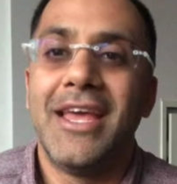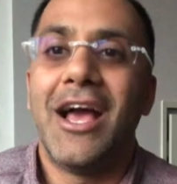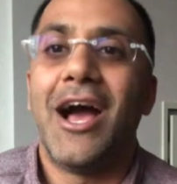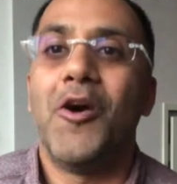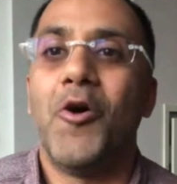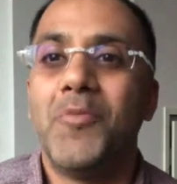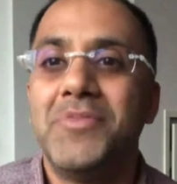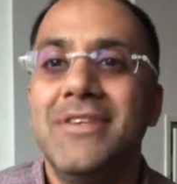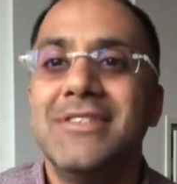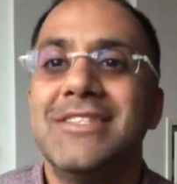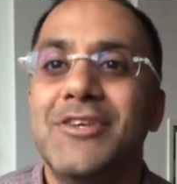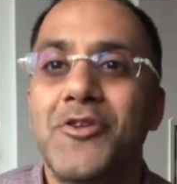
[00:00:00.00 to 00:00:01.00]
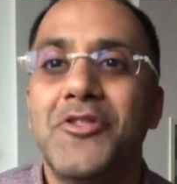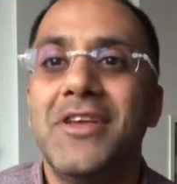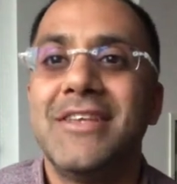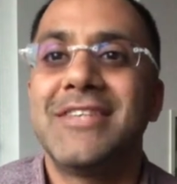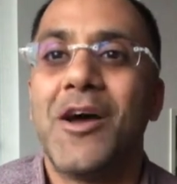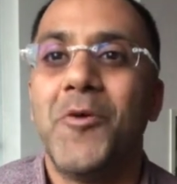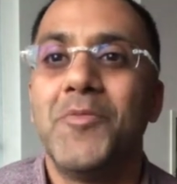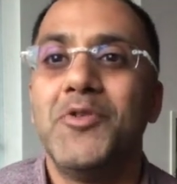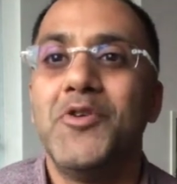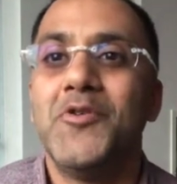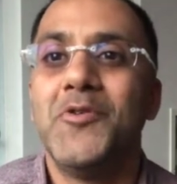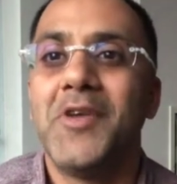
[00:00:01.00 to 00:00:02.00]
I hope these little things help
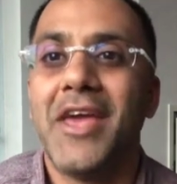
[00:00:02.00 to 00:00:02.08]
you,